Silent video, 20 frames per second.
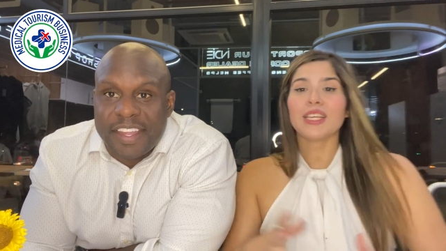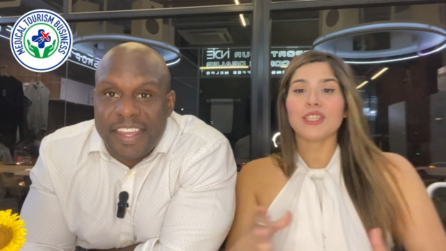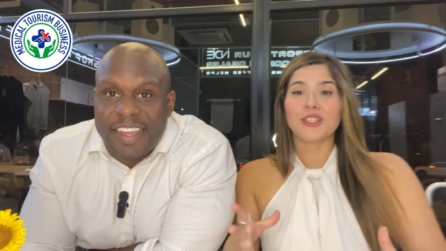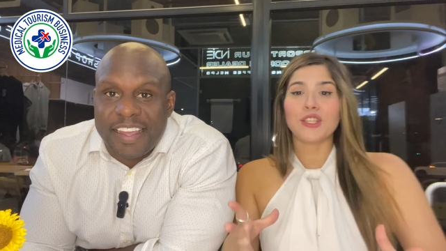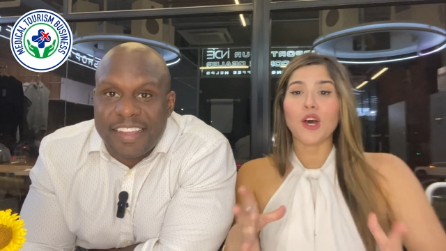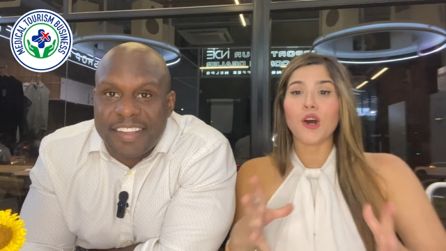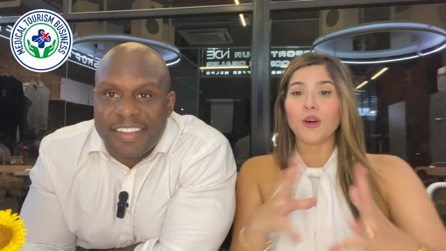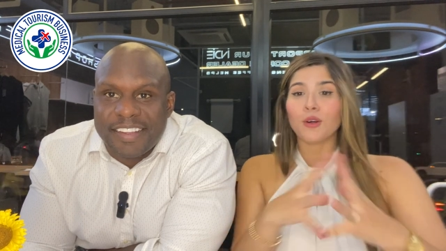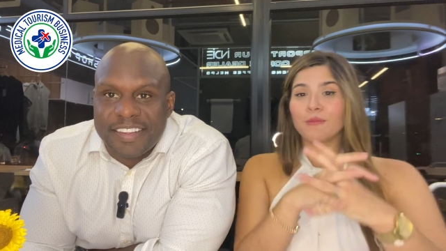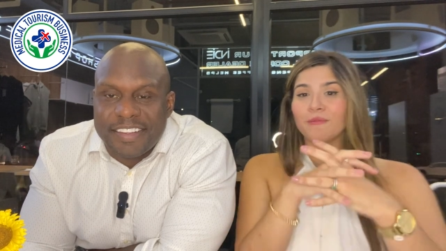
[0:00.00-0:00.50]

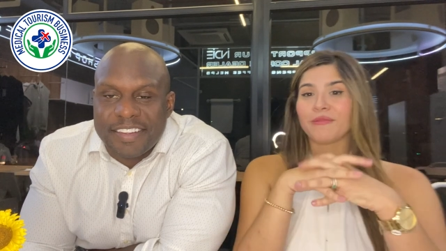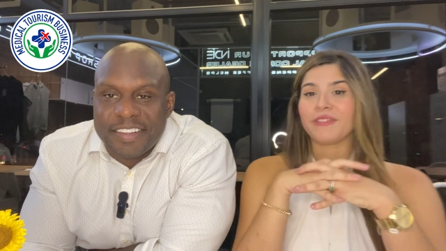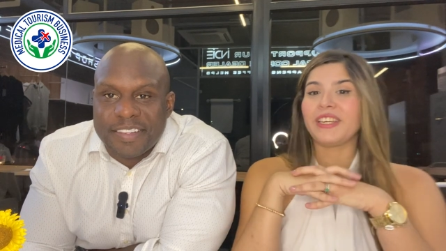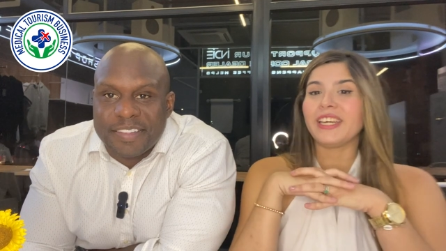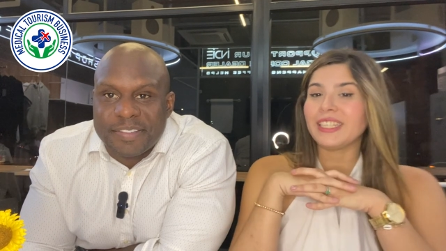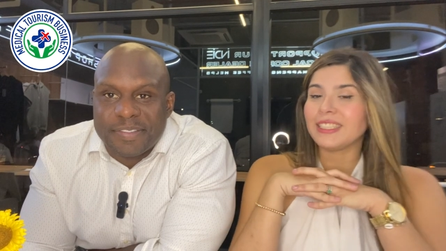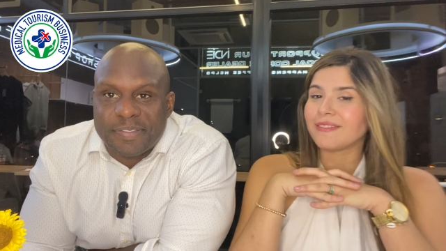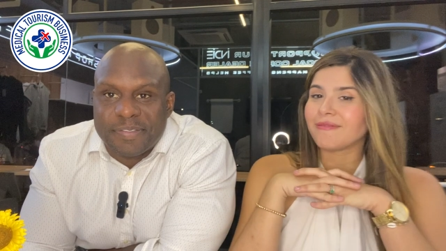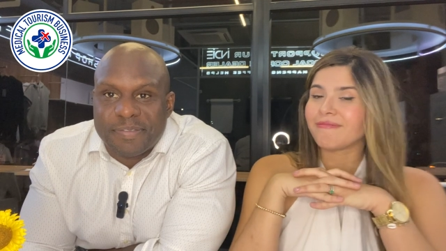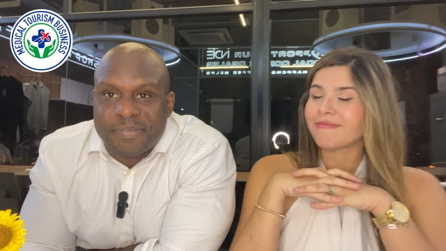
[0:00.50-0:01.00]
Speaker 1: So,
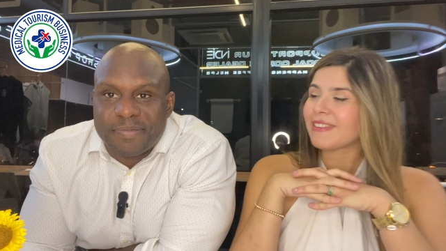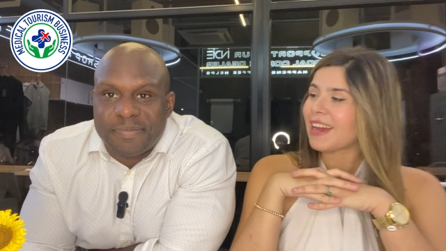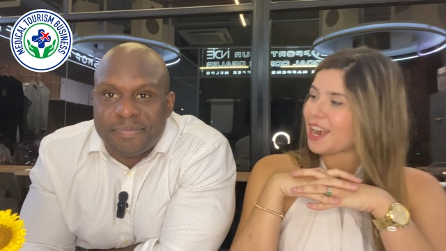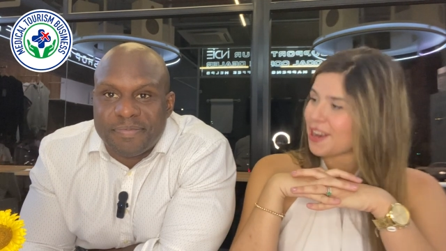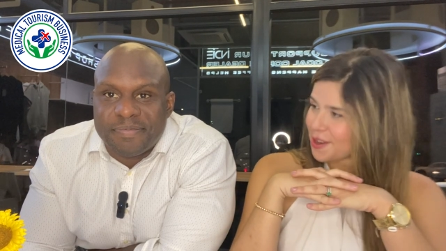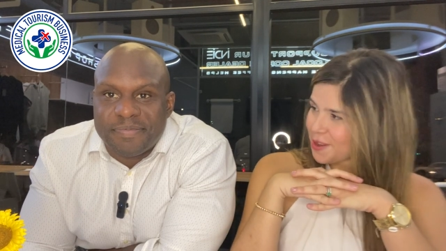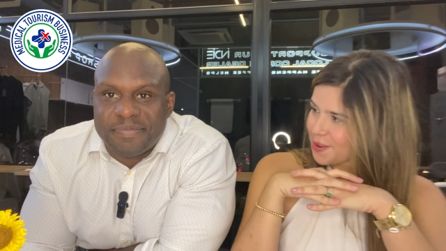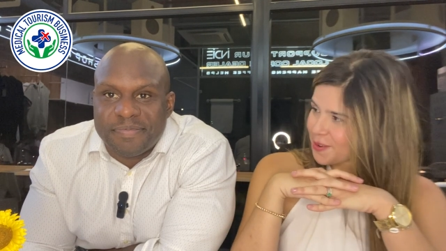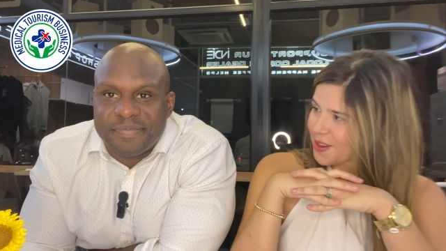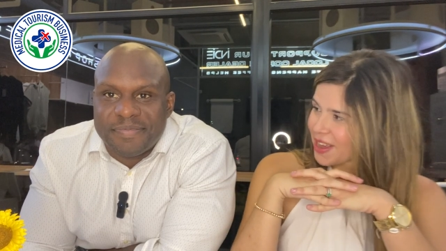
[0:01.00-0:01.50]
Gill,
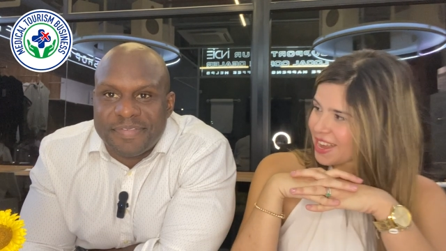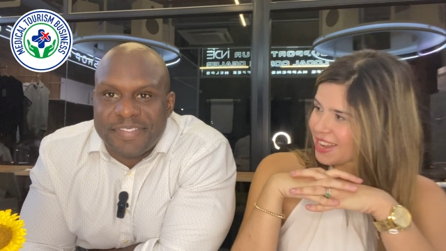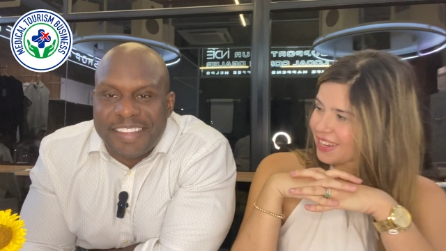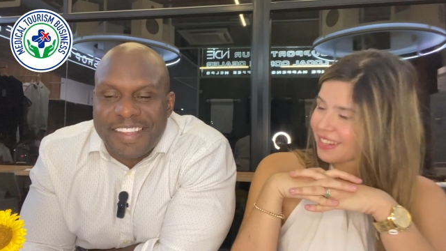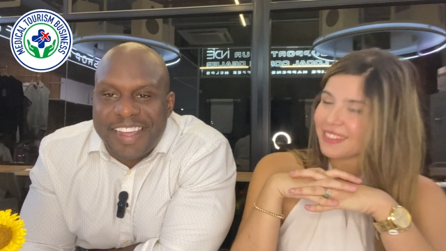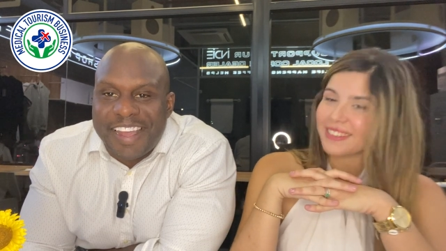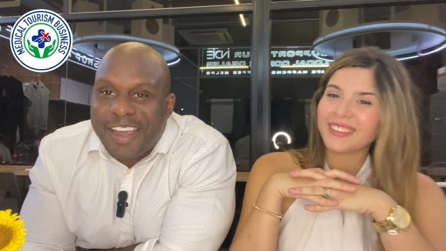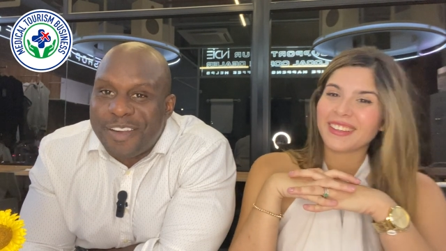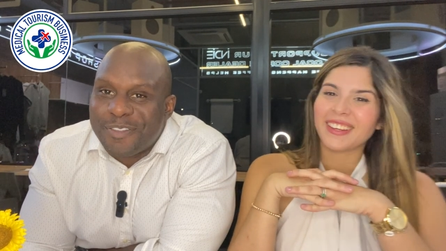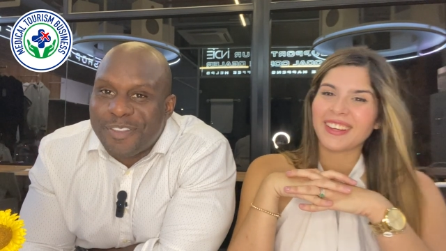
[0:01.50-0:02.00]
are you
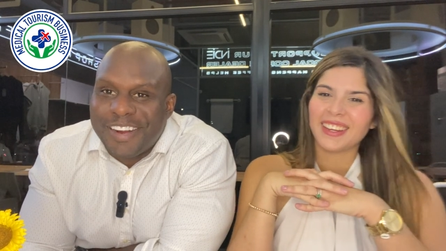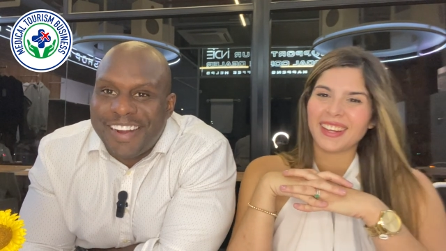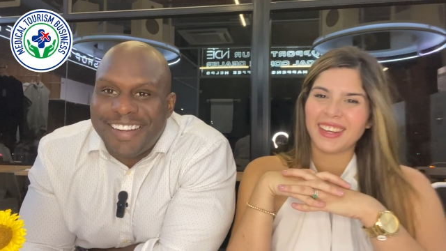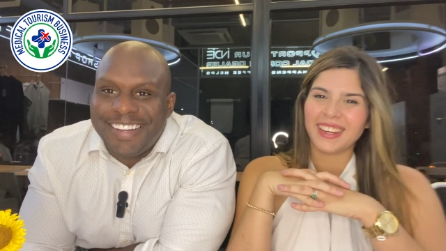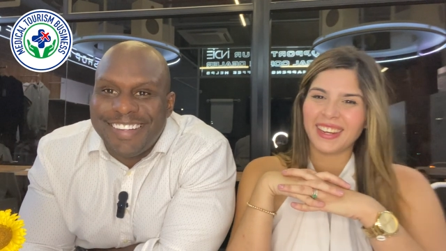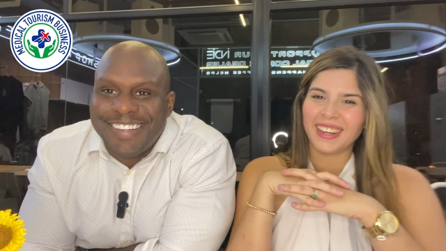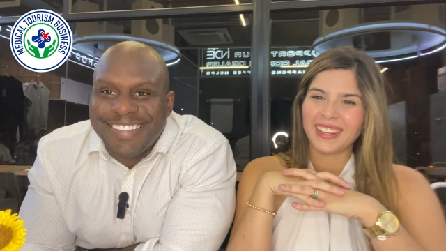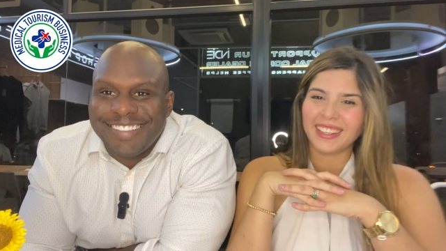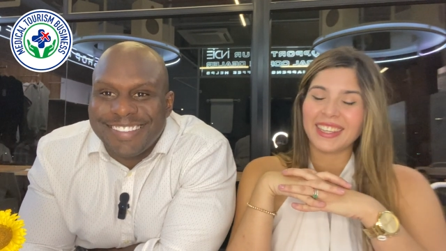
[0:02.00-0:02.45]
ready? I'm ready.